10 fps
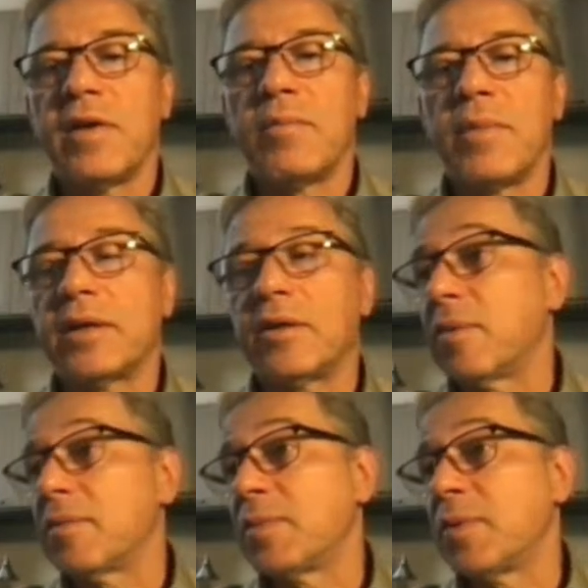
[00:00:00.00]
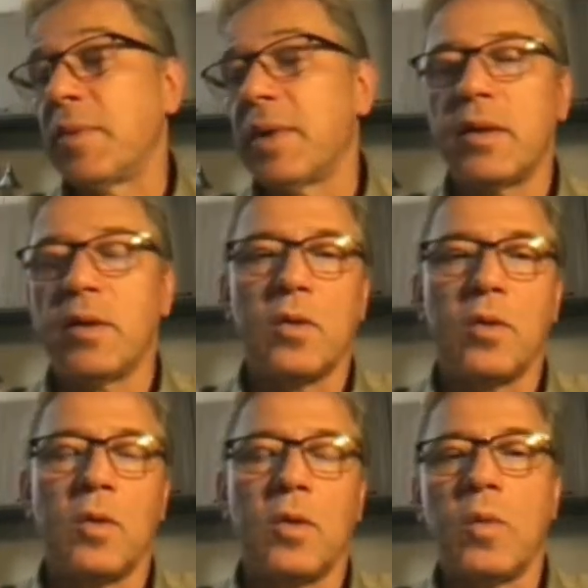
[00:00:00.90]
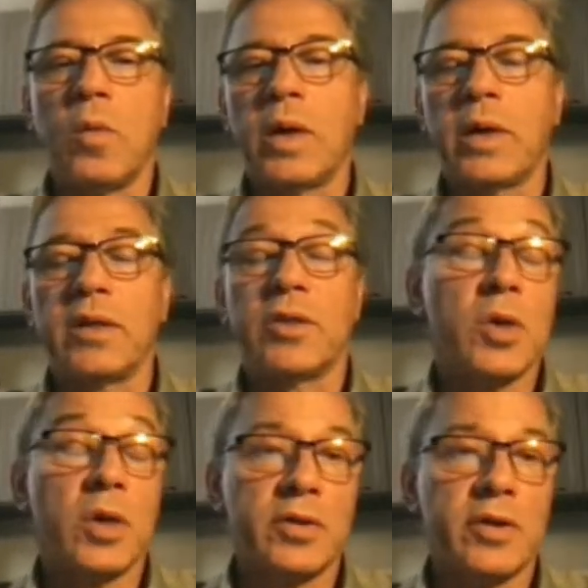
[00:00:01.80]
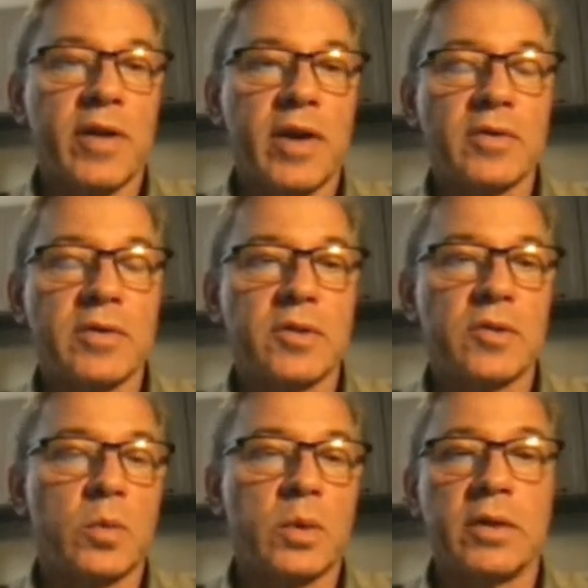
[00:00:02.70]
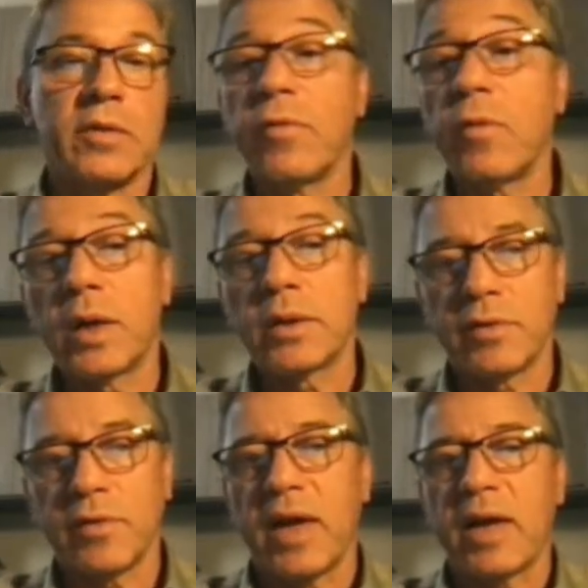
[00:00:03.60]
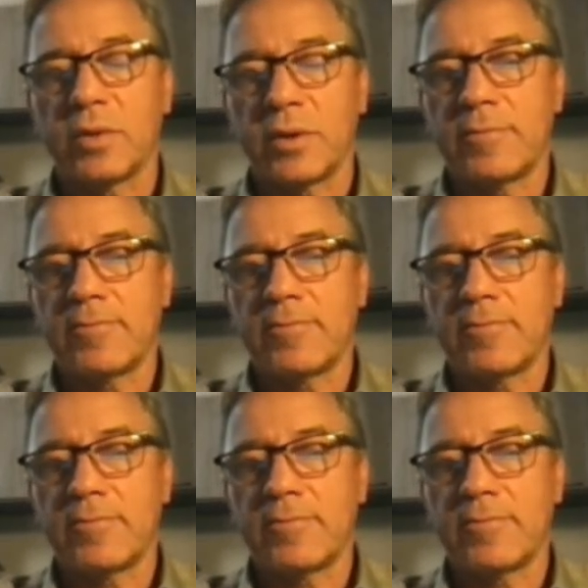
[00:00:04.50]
micrograms per mil, or 1 in 200,000 or 1 in 400,000.